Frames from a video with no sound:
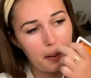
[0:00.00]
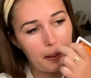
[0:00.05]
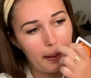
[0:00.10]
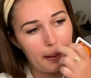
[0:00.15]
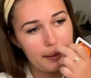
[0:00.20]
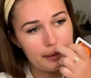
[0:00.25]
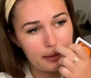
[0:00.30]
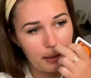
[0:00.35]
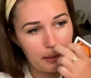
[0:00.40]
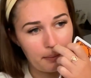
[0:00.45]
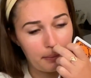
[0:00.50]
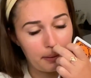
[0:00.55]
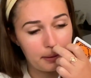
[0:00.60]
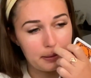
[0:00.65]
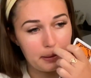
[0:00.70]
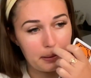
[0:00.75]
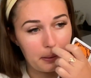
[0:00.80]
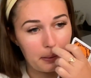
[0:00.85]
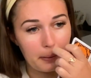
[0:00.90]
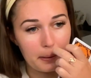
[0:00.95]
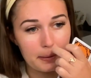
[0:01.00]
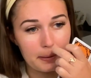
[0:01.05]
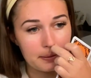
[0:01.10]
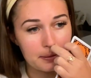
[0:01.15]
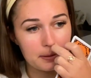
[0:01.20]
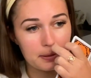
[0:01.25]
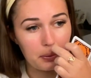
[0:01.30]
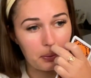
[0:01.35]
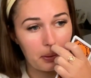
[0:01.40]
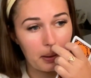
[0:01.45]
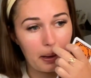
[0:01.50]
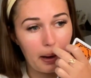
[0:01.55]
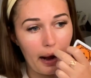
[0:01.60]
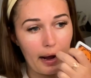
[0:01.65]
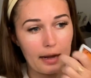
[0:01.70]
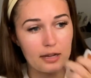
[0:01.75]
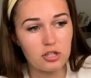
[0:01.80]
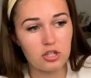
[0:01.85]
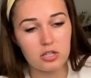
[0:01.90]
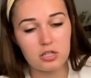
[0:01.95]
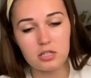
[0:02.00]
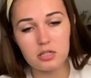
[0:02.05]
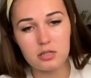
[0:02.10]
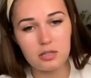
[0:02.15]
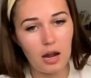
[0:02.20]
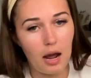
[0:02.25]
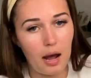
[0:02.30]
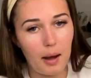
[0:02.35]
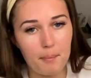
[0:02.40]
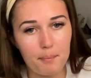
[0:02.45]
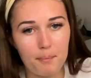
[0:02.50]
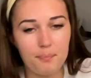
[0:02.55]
Anytime my throat gets sore, I just, I,